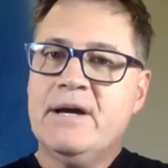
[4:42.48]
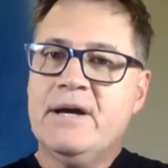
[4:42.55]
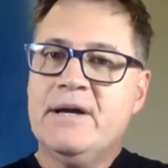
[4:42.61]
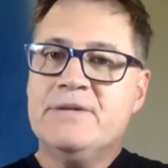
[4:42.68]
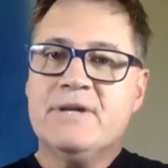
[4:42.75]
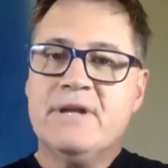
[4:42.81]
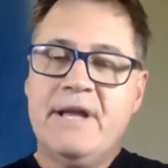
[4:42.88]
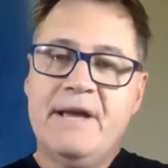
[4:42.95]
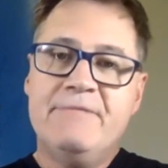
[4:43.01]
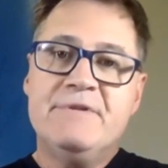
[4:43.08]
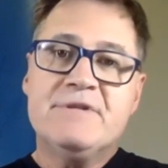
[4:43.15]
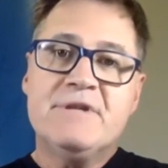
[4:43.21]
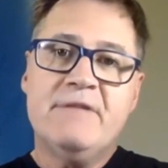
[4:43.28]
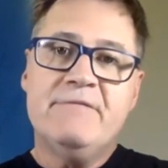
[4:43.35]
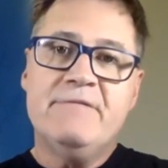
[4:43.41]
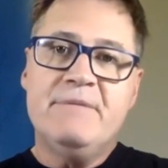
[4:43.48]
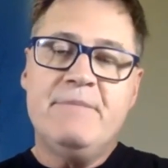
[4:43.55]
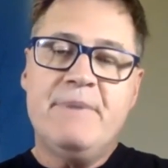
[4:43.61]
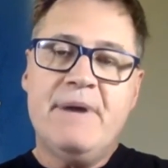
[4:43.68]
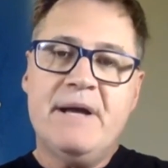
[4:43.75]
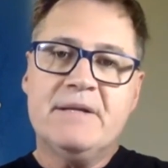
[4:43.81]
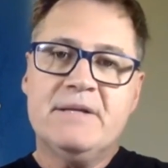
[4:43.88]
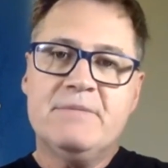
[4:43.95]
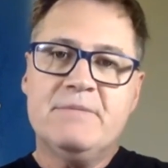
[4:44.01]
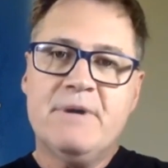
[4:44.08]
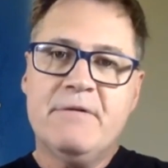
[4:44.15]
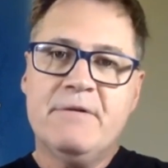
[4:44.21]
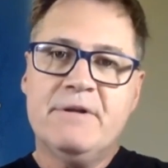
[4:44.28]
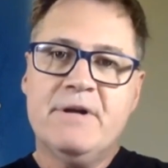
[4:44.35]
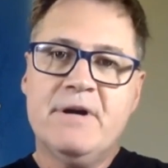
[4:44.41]
it's going to have this kind of impact in
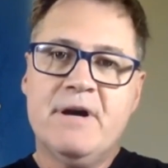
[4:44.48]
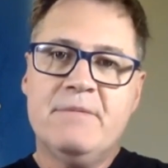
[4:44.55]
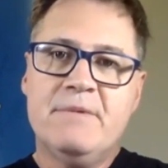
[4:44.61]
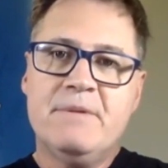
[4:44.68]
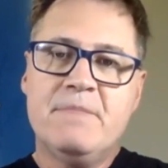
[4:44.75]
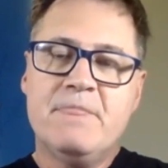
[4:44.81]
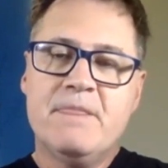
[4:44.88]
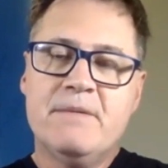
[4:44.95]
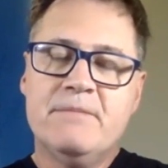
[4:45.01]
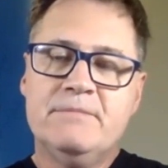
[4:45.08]
my retirement.